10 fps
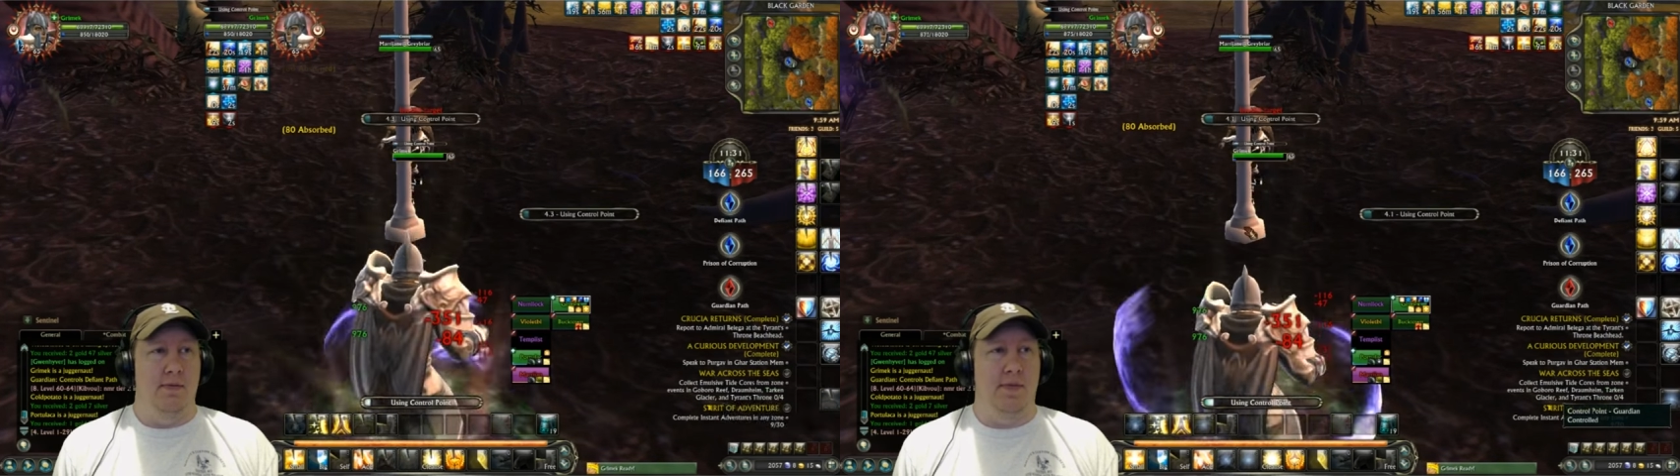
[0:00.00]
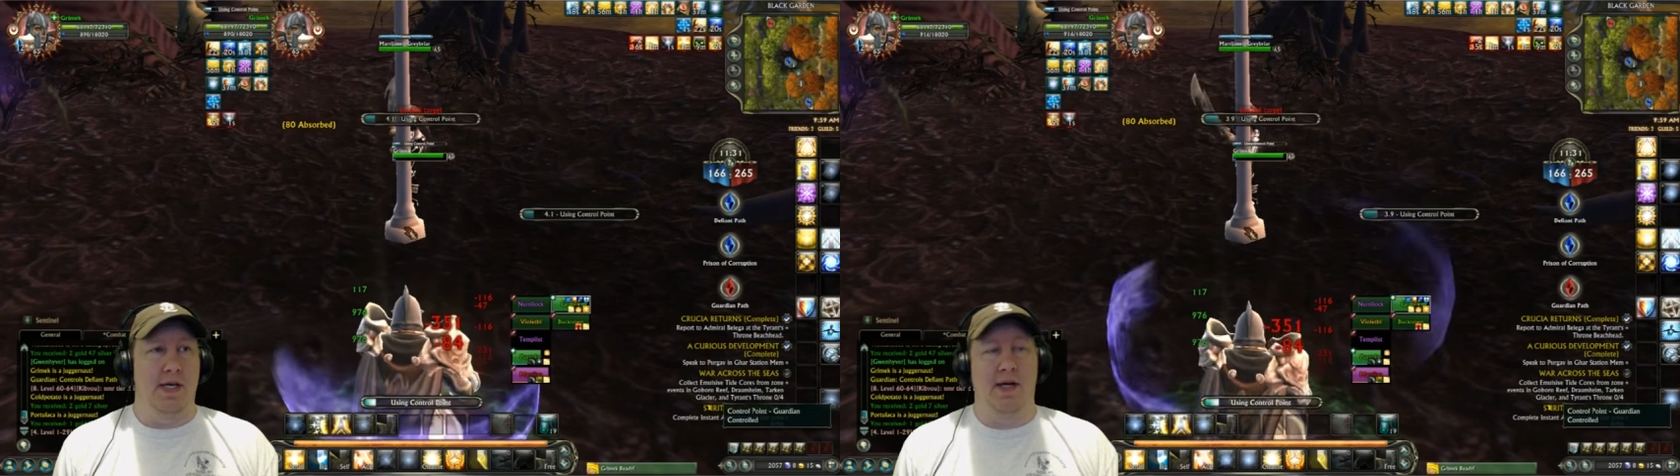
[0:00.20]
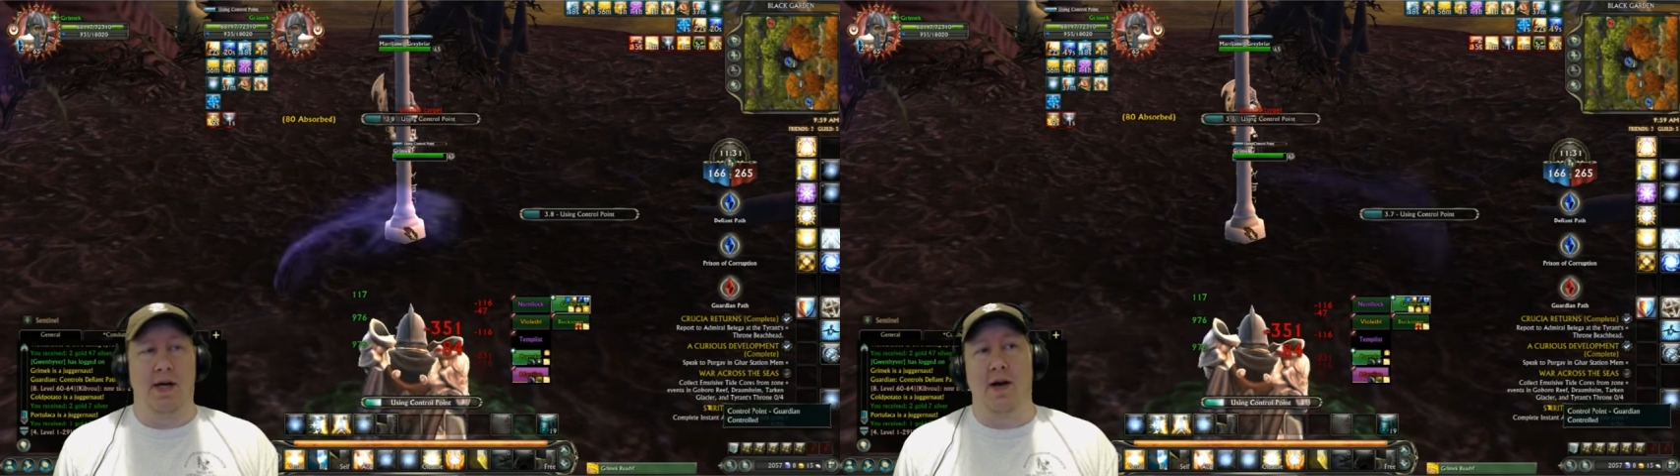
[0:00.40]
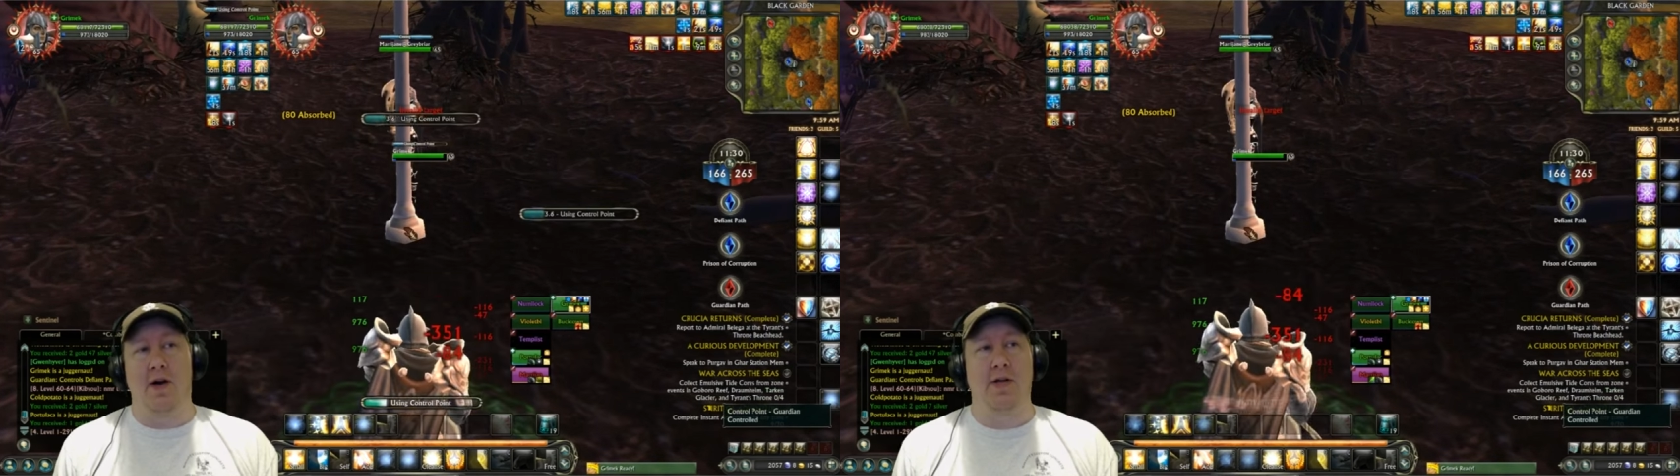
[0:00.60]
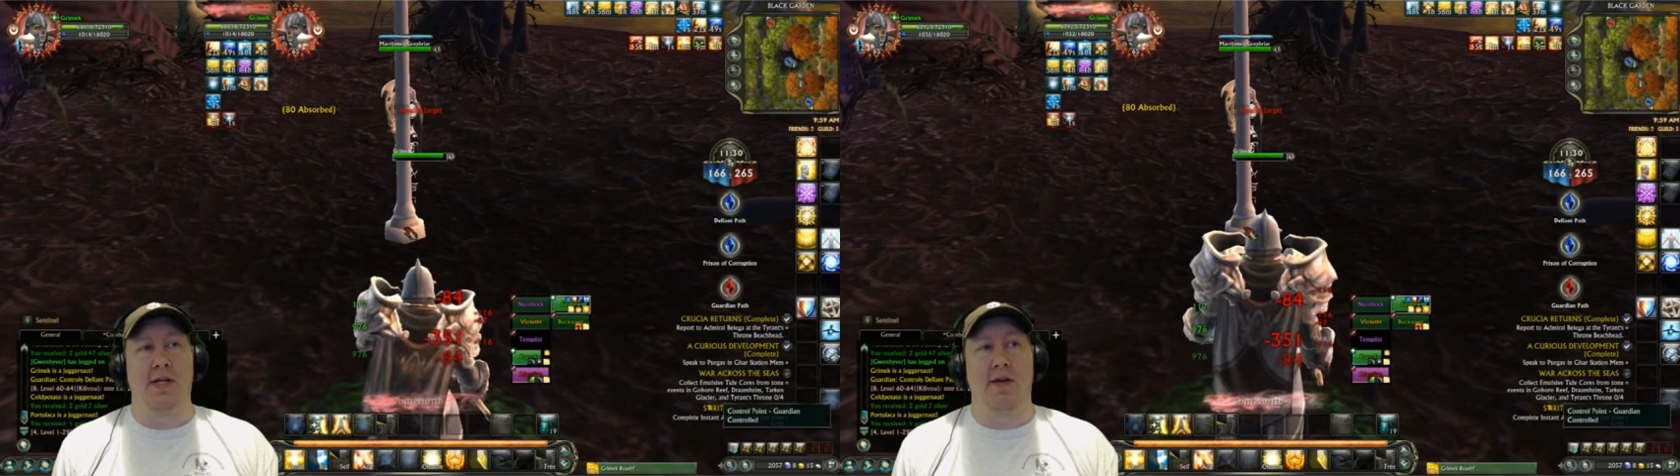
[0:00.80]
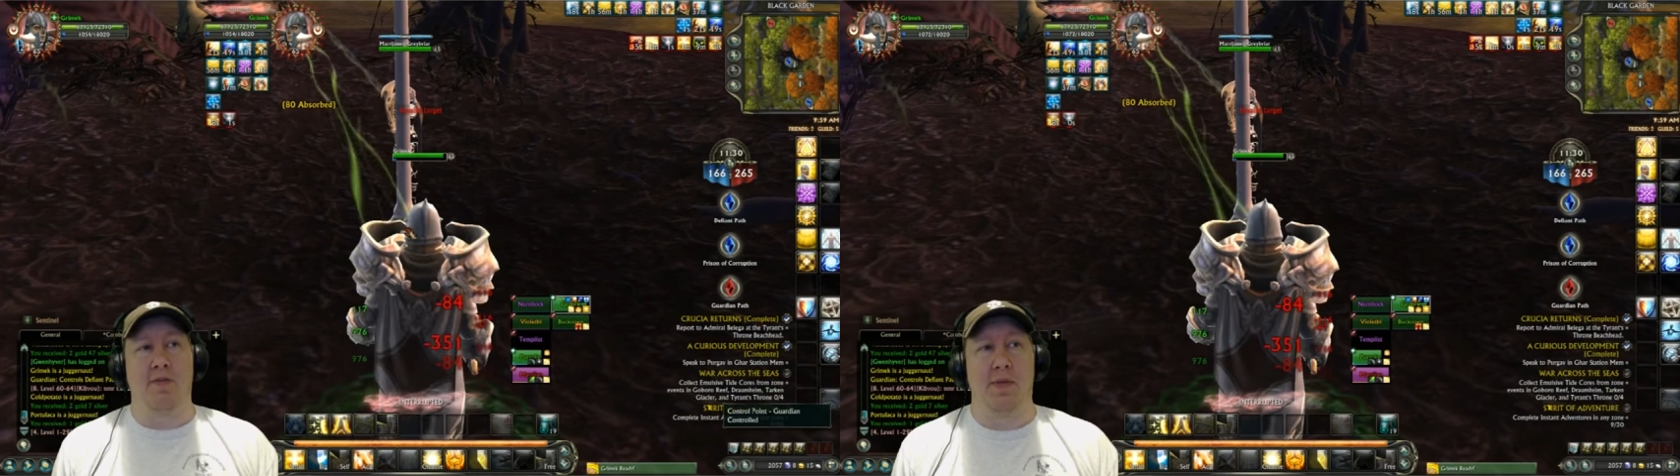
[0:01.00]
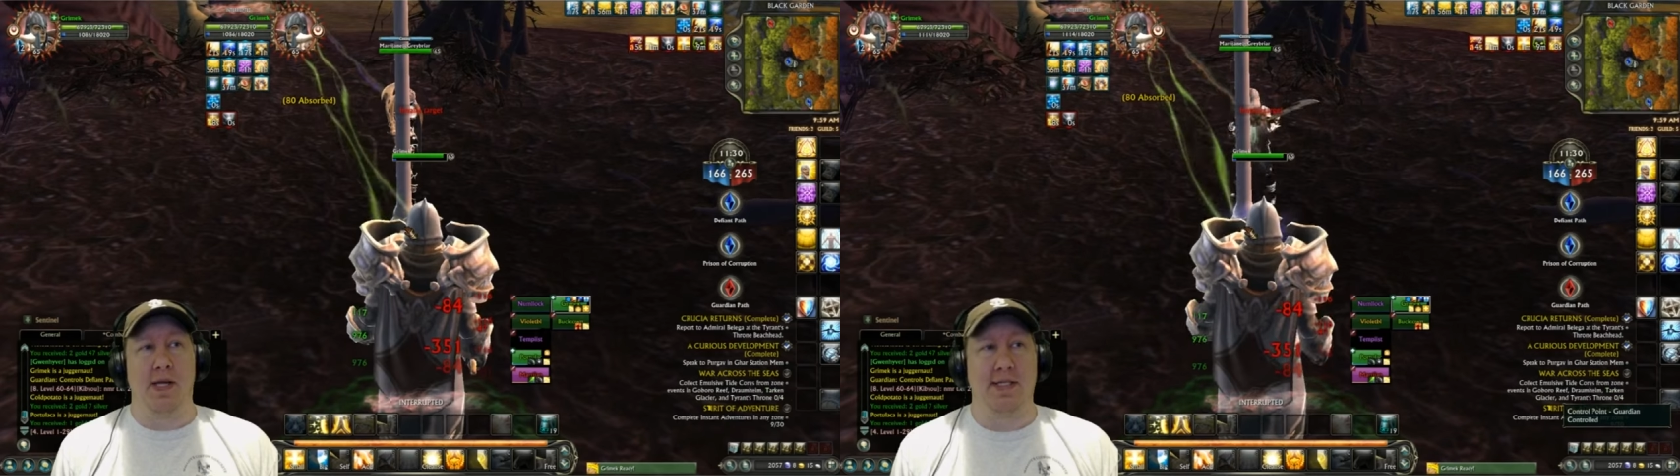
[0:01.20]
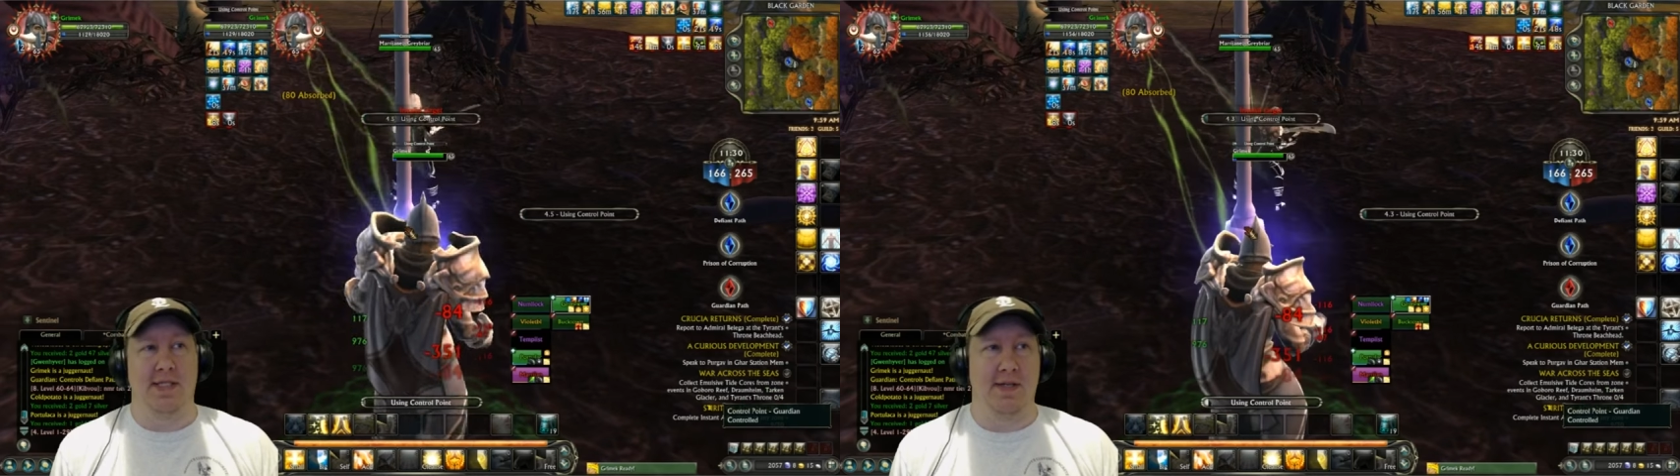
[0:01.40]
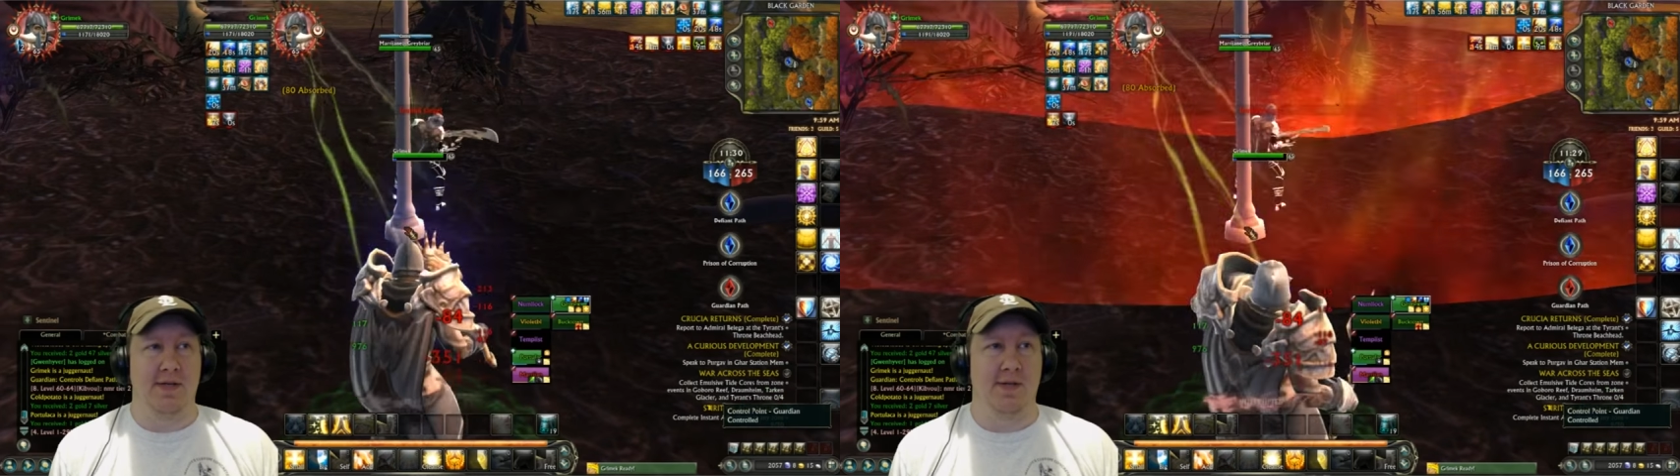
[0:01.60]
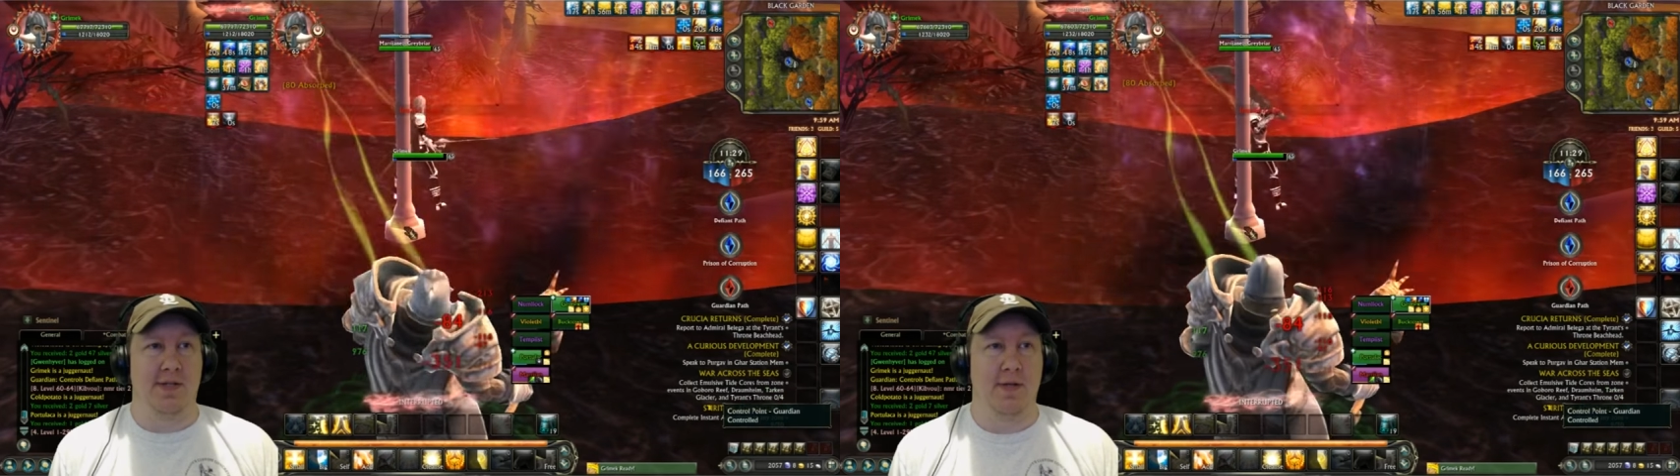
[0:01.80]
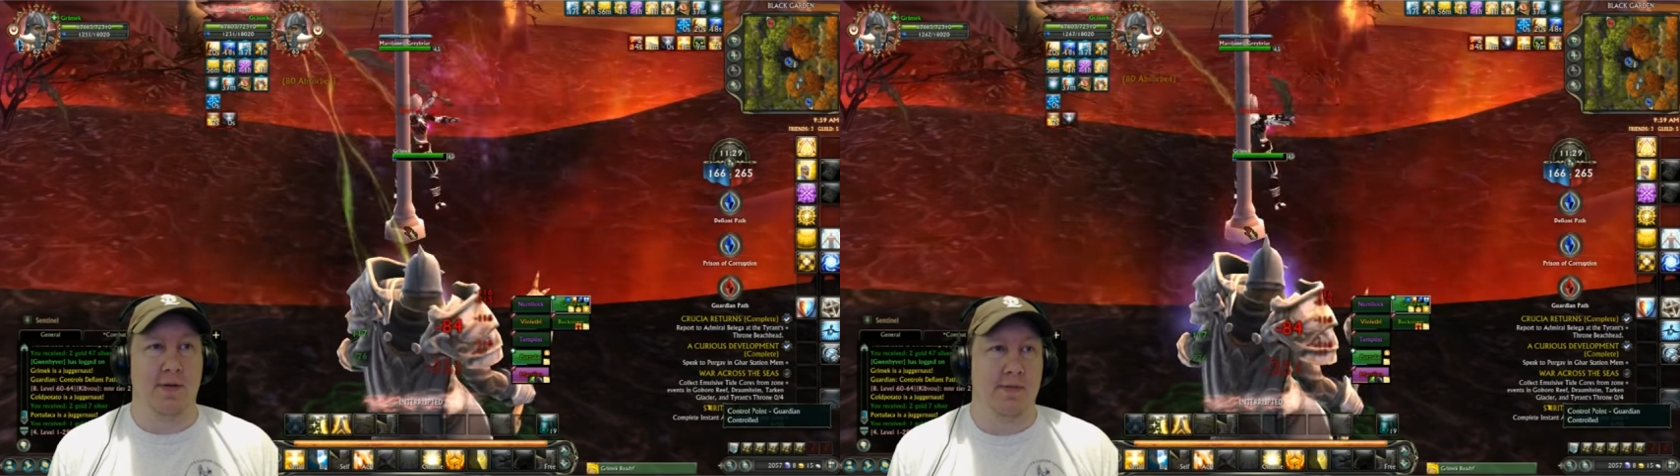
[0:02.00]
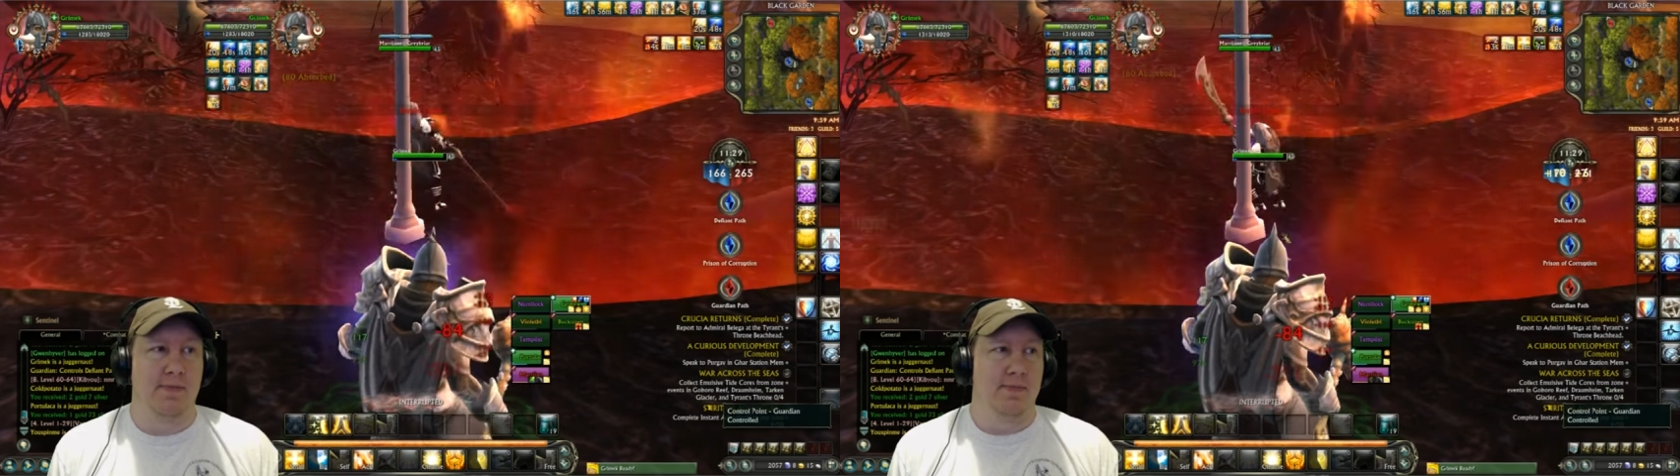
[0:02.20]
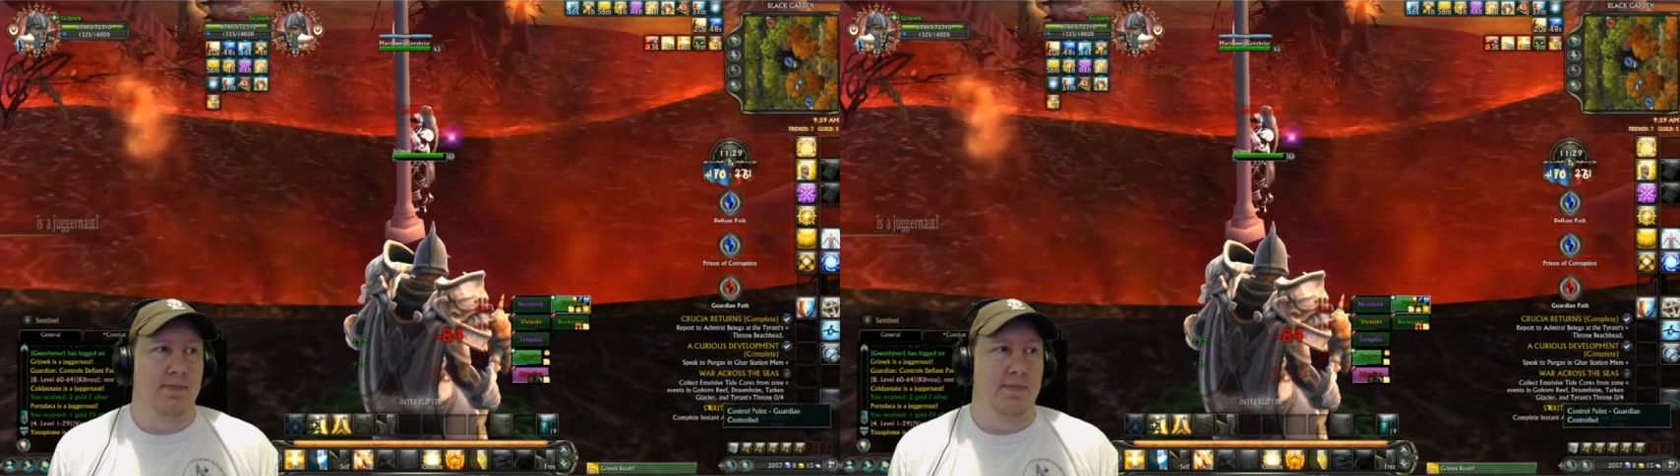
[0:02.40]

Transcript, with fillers: But I hardly ever play Sentinel, so